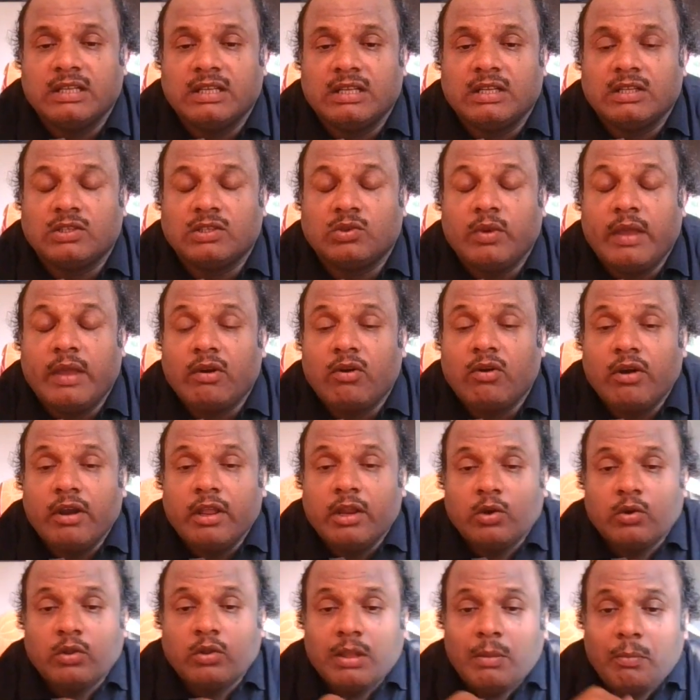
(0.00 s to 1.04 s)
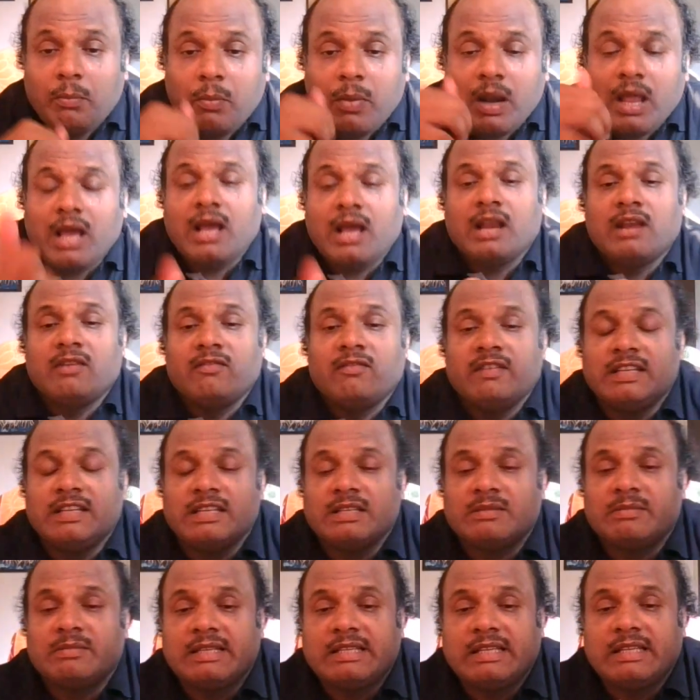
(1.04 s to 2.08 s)
So according to the plan which is
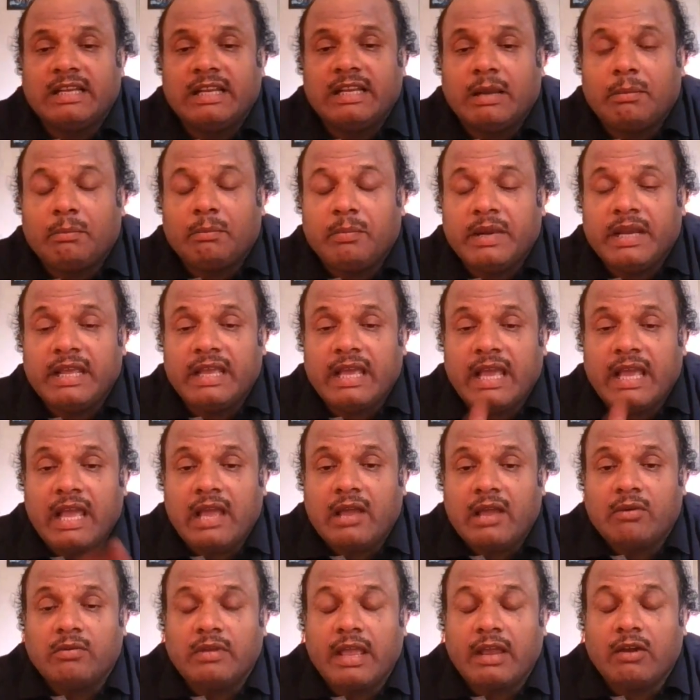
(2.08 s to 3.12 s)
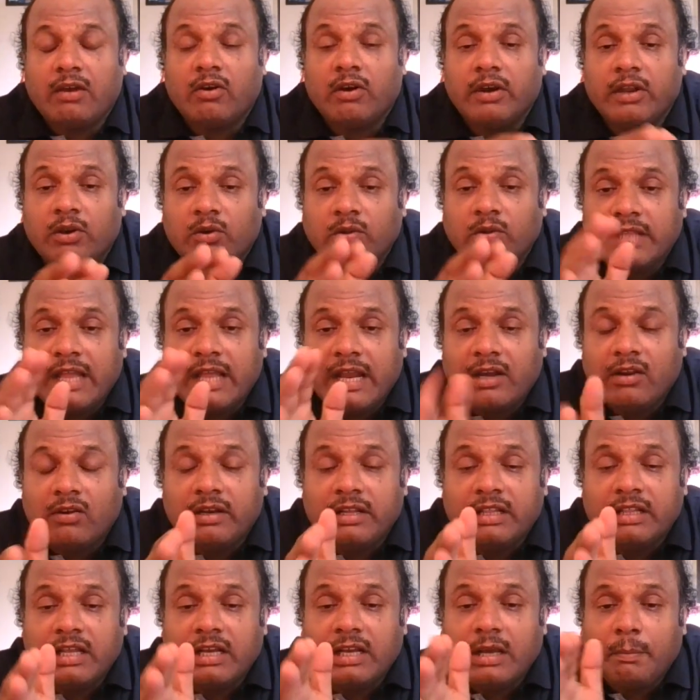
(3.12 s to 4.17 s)
basically company have, according to that
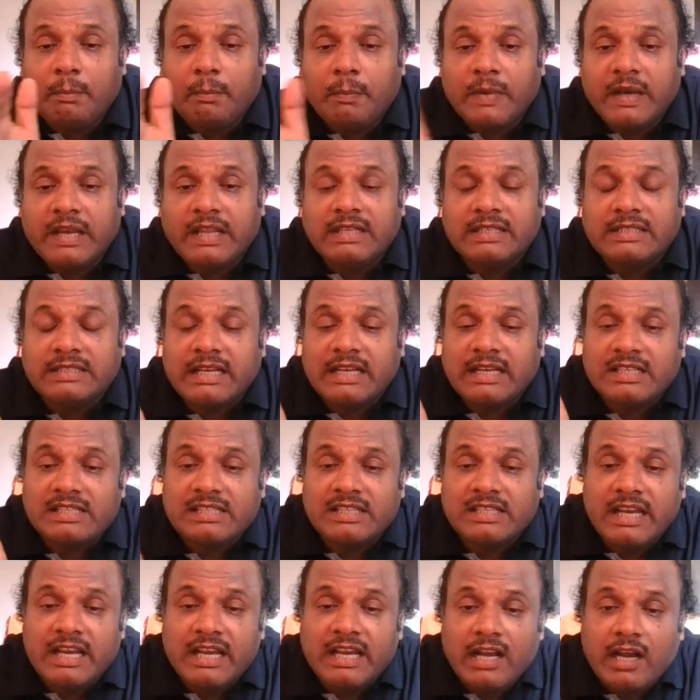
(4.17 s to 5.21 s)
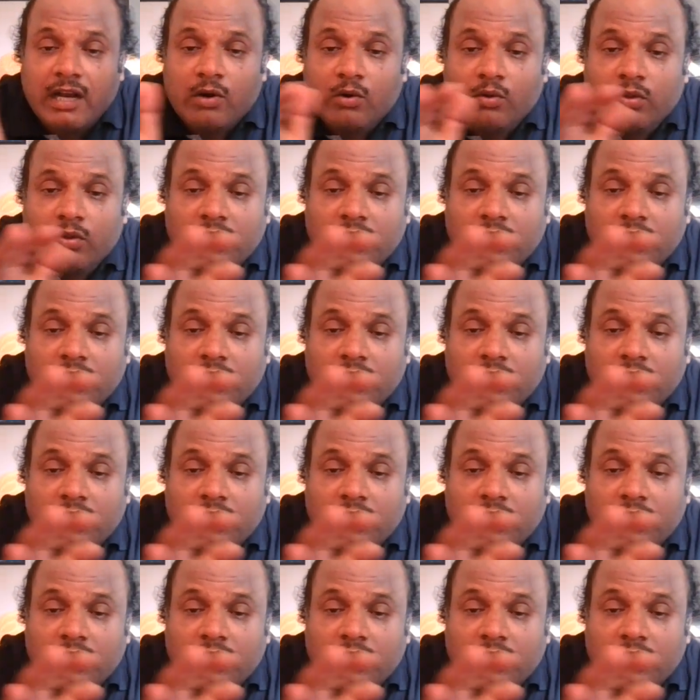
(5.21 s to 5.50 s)
only the company sends the data to